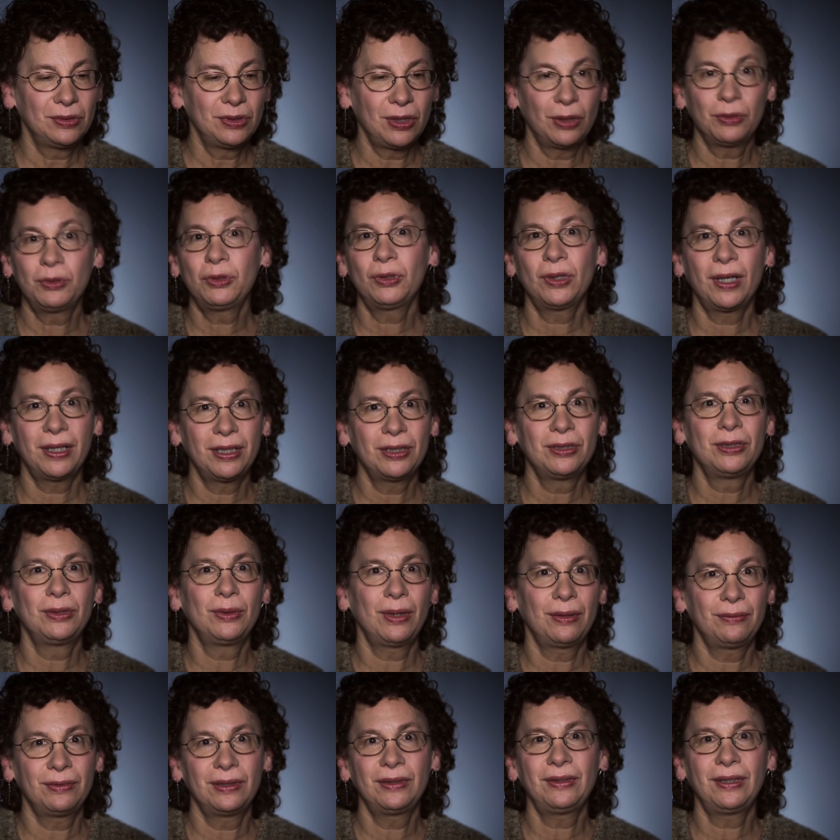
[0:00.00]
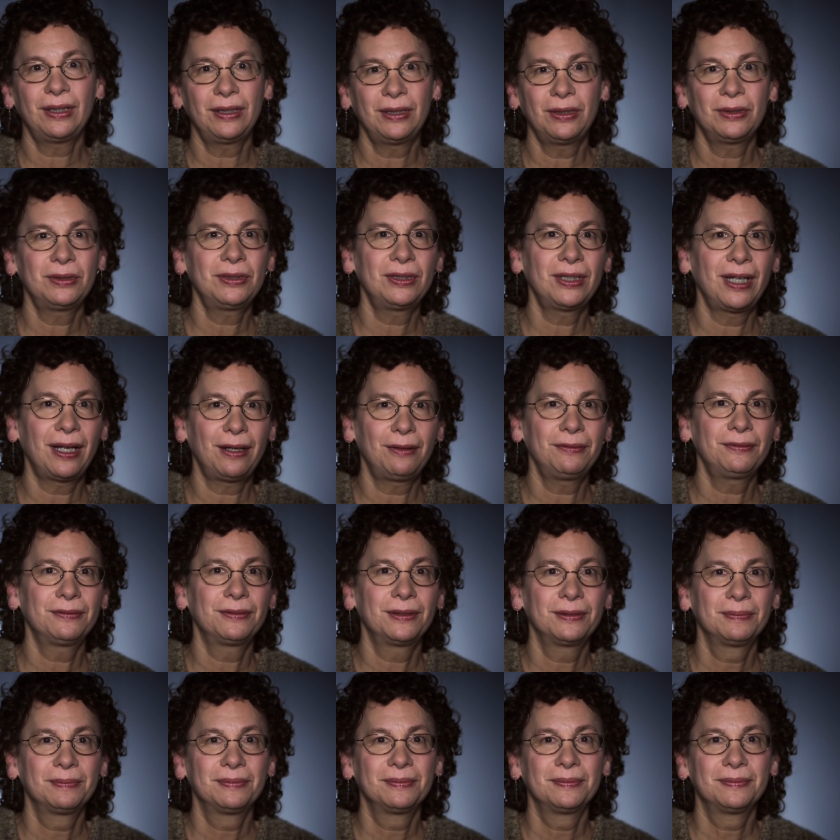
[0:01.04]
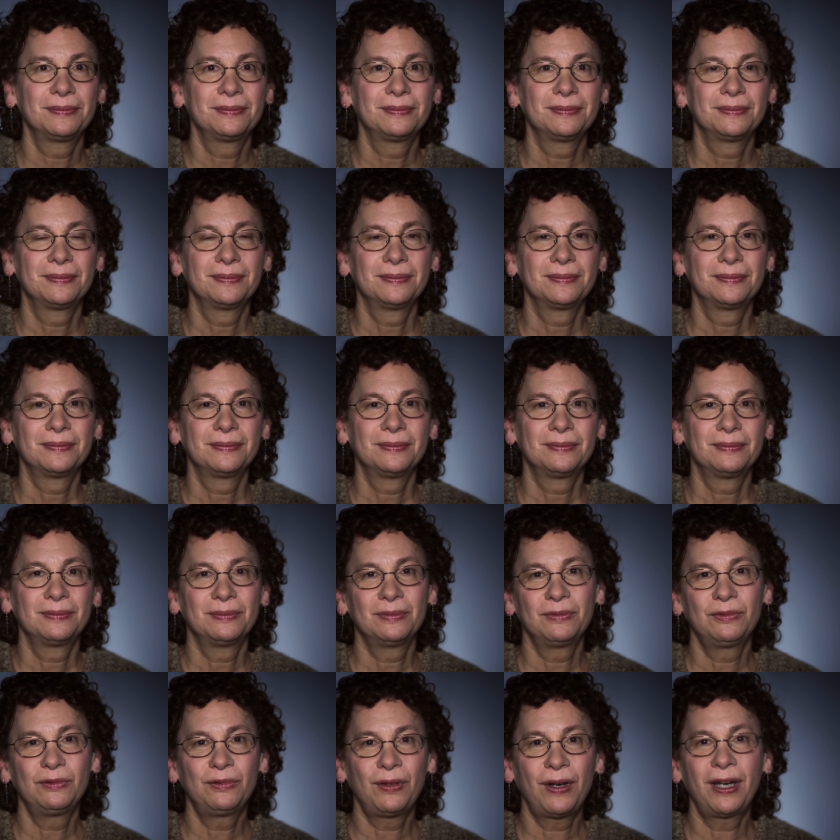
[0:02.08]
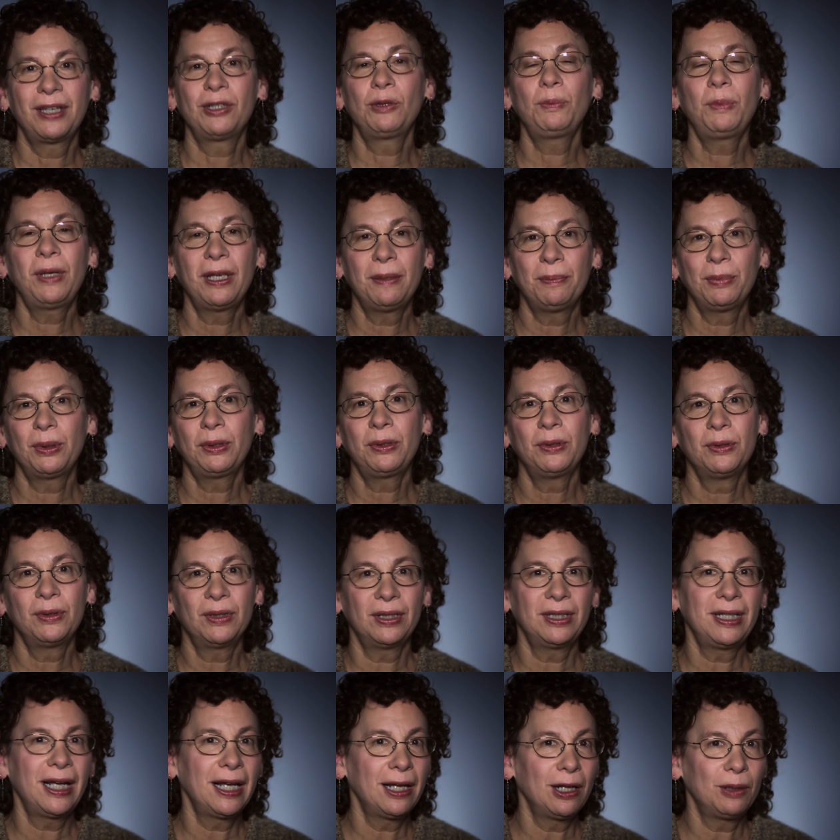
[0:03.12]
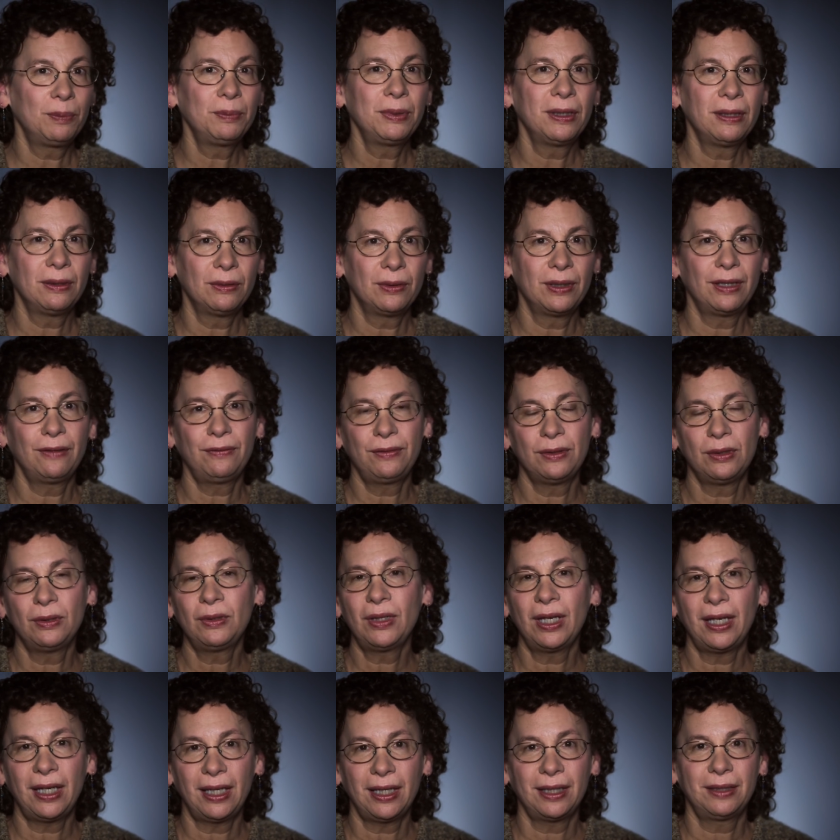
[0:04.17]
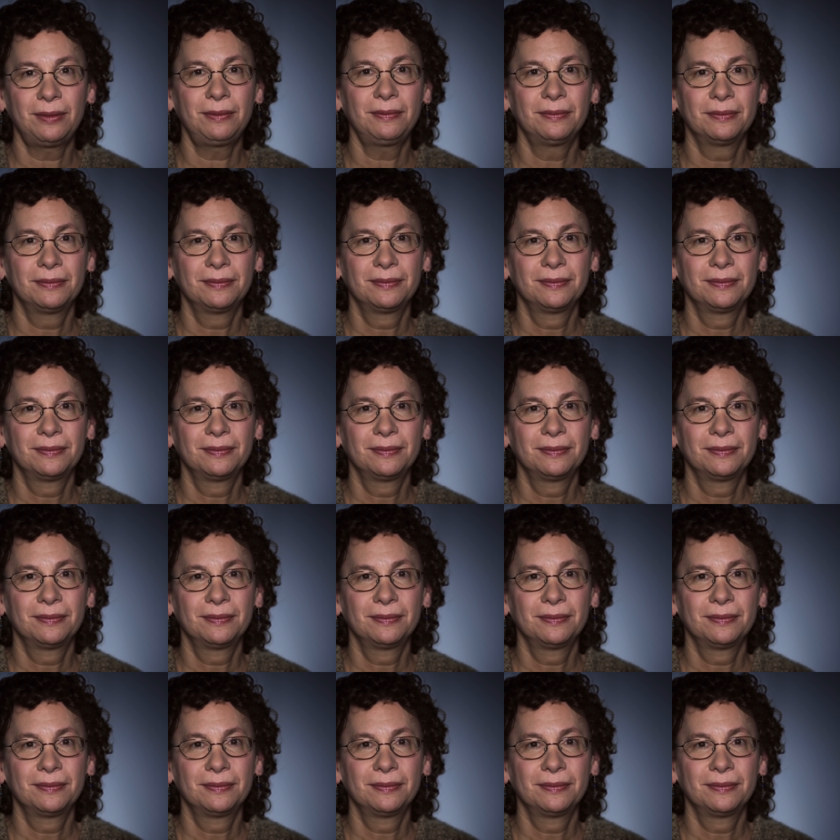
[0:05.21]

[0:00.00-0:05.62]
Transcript: Don't try to do everything yourself. Find people who can help you if you can.